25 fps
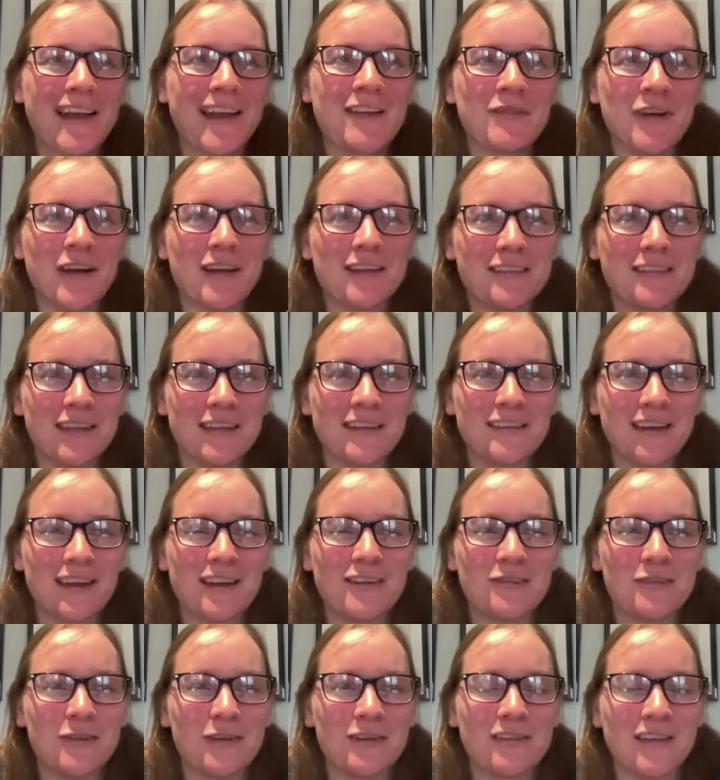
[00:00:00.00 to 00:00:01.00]
if I sit
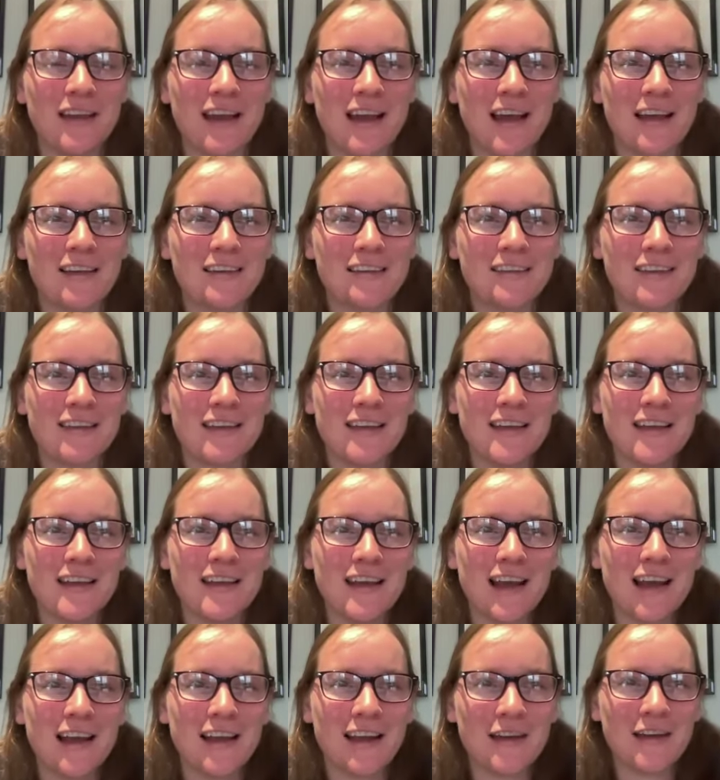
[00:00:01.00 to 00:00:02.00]
down to a task
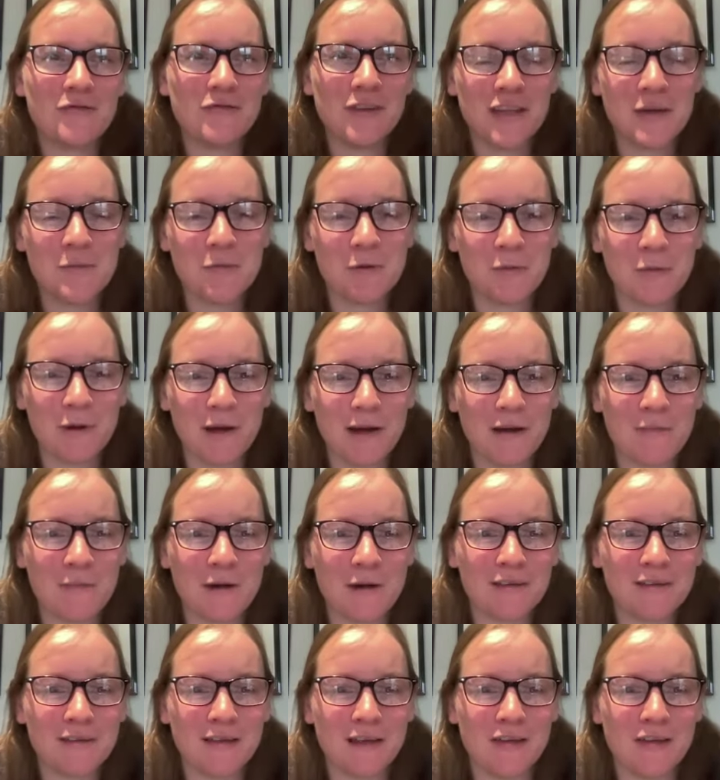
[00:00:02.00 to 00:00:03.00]
and I really prepare
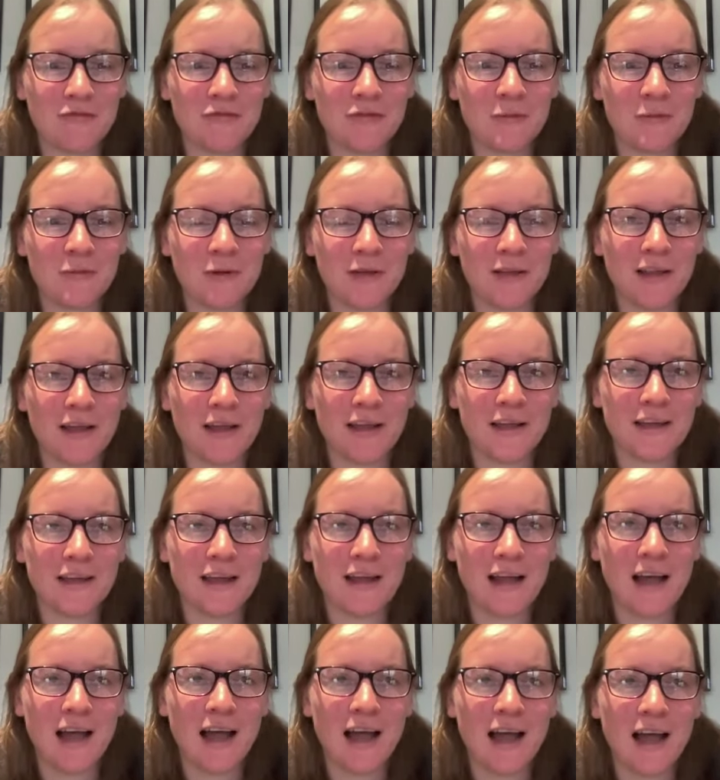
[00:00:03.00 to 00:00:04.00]
myself to be like,
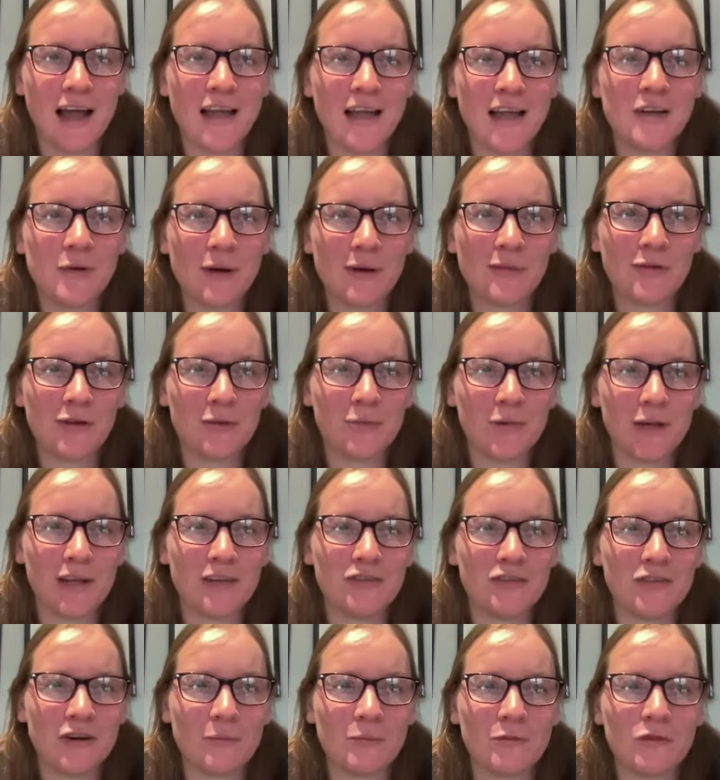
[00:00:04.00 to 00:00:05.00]
I know I'm going to be
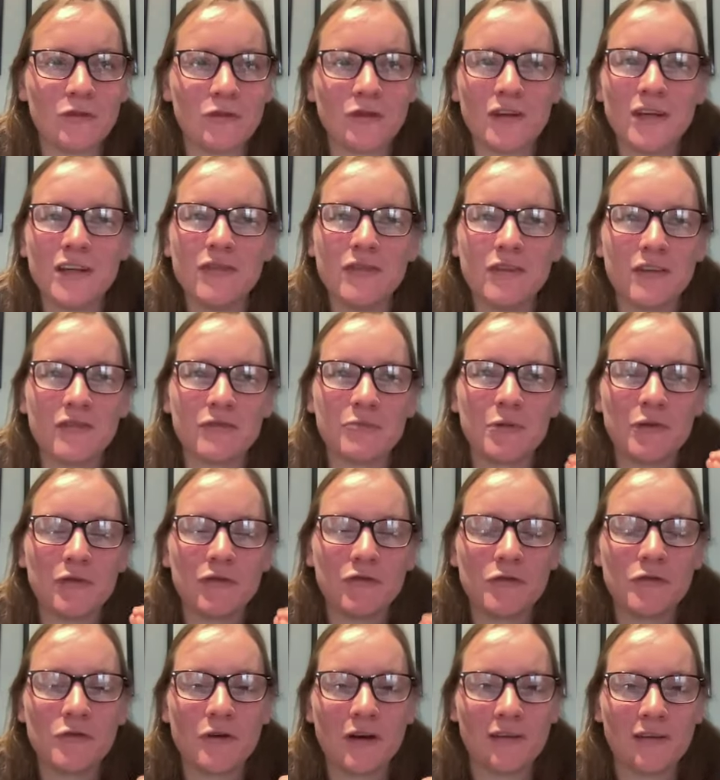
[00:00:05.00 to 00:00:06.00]
interrupted, or even if
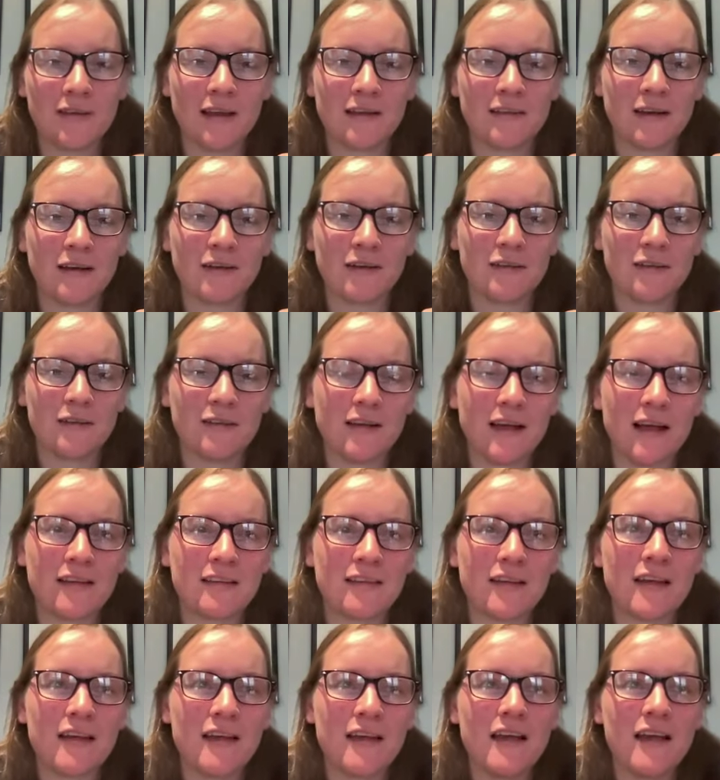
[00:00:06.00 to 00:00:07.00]
before I sit down to the task,
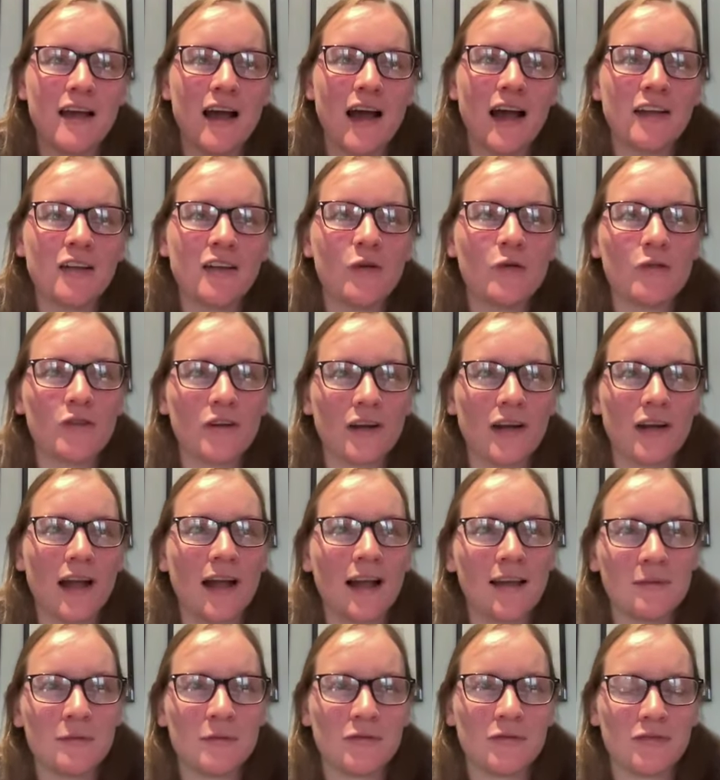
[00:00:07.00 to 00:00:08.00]
I know they're going to
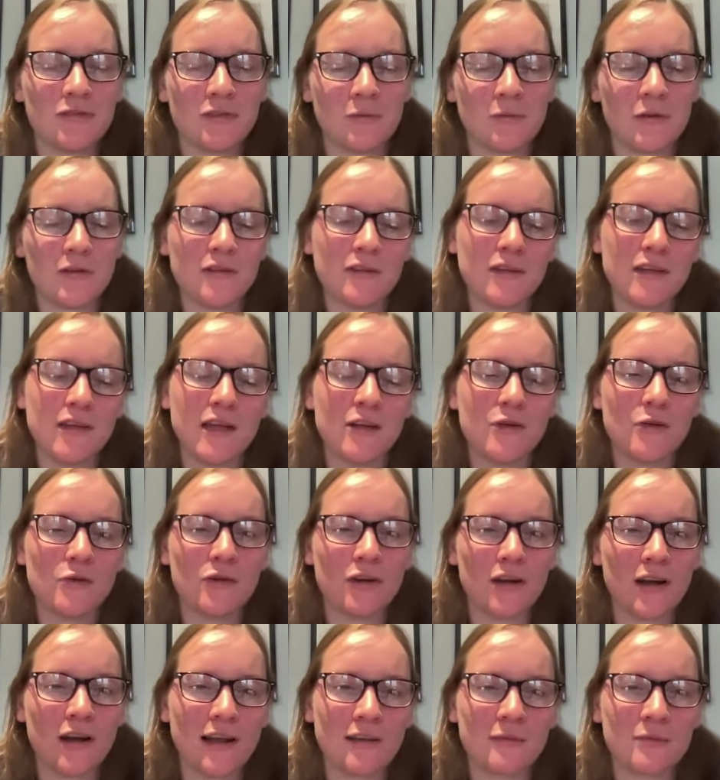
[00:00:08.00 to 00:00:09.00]
ask me for something to eat. I know they're
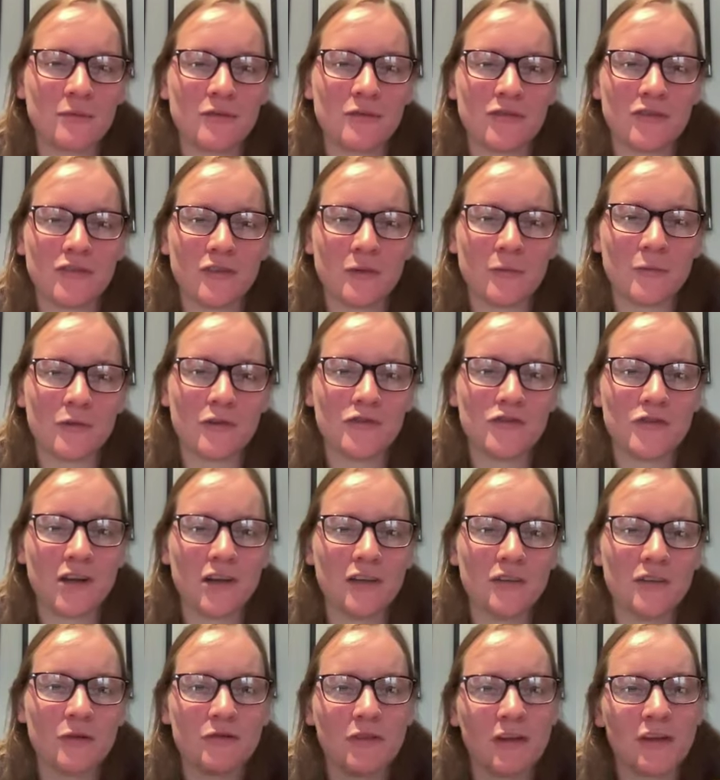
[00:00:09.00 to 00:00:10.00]
going to ask me for something to
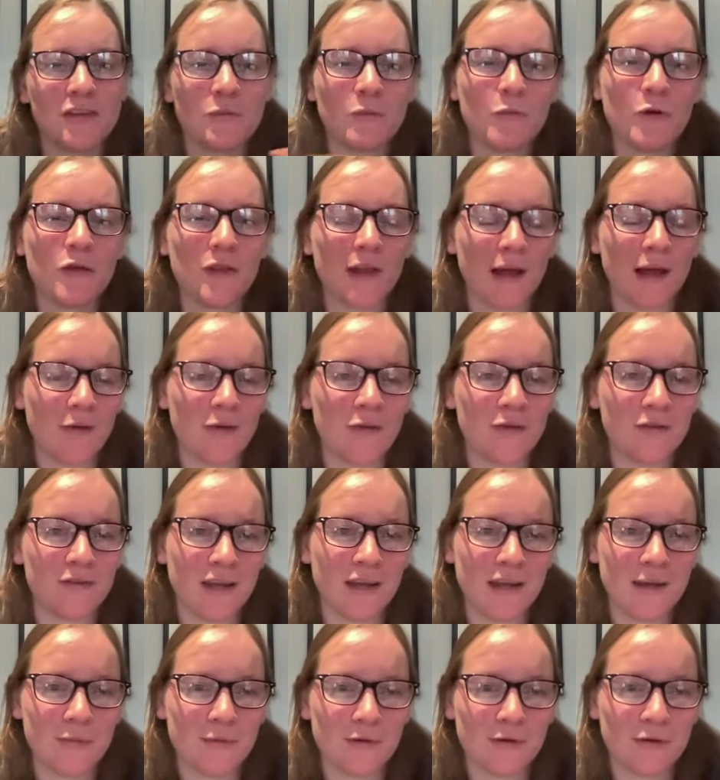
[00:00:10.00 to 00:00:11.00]
drink. So if I just put that on the
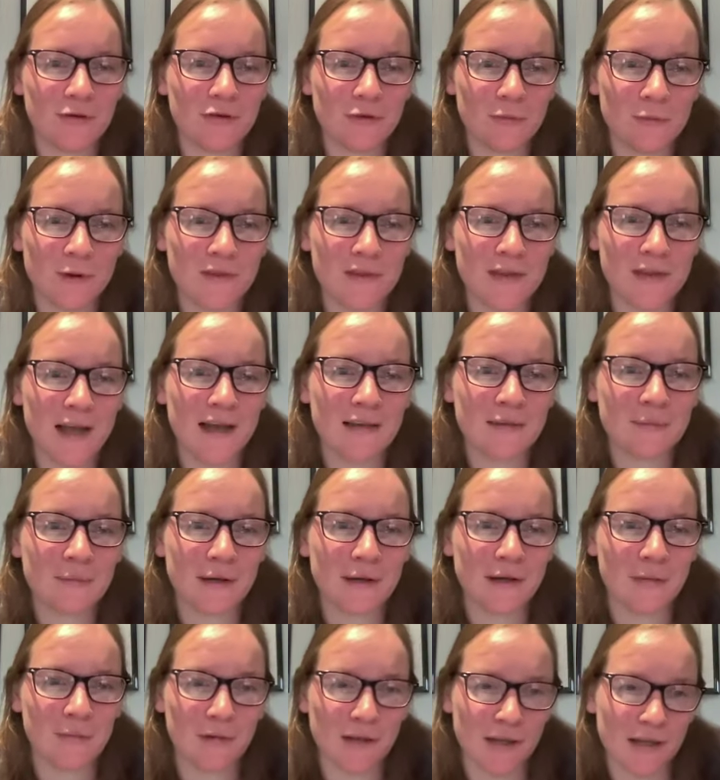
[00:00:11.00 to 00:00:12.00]
table, so when they ask me, I
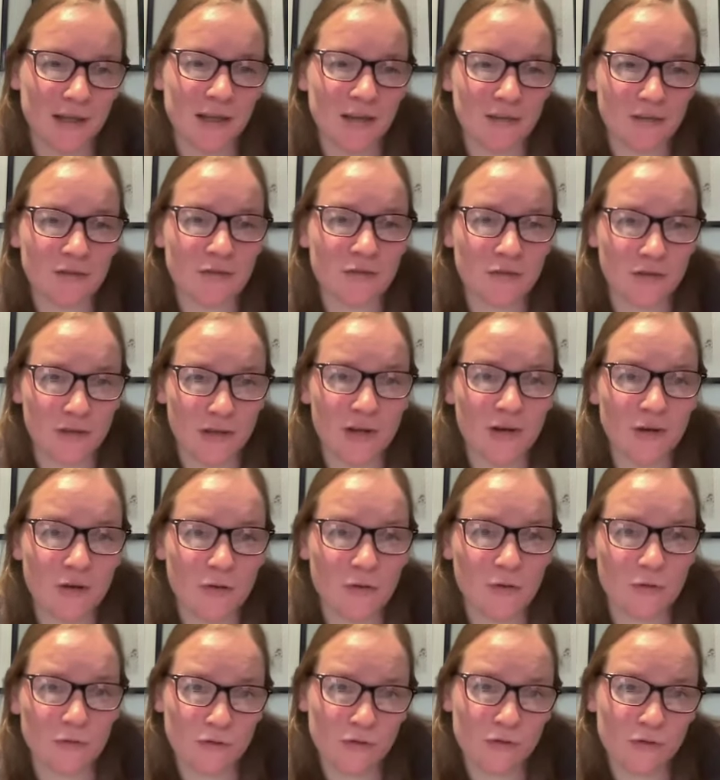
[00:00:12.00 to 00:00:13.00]
can be like, yes, through there,
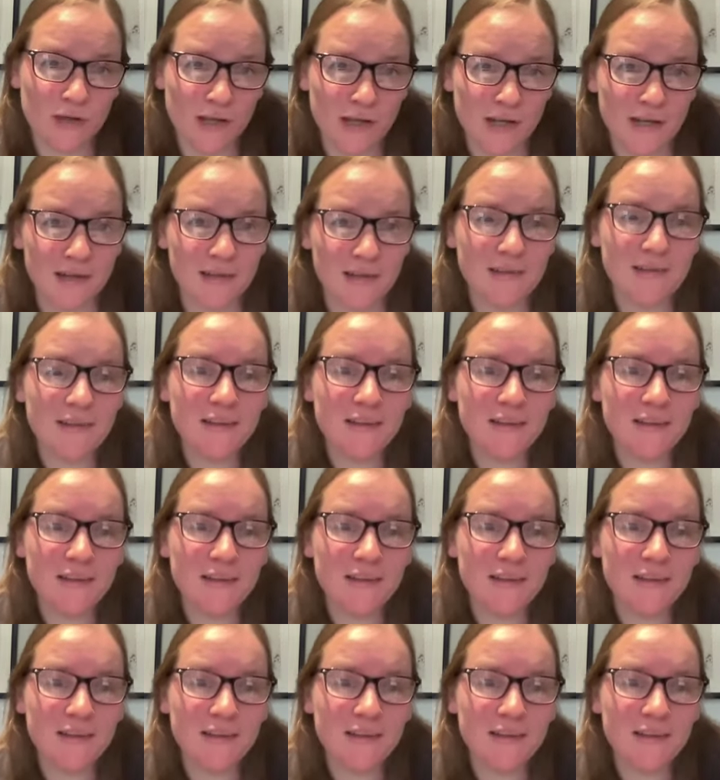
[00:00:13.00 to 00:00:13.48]
go get it.